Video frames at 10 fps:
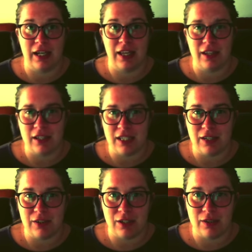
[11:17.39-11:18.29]
I thought
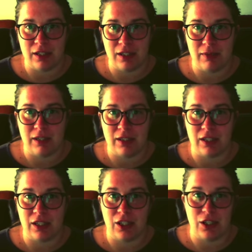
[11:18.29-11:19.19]
sourdough was going to be this
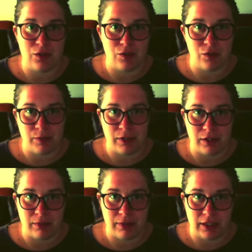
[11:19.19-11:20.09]
like huge
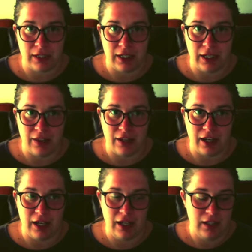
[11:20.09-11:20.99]
responsibility. And I thought,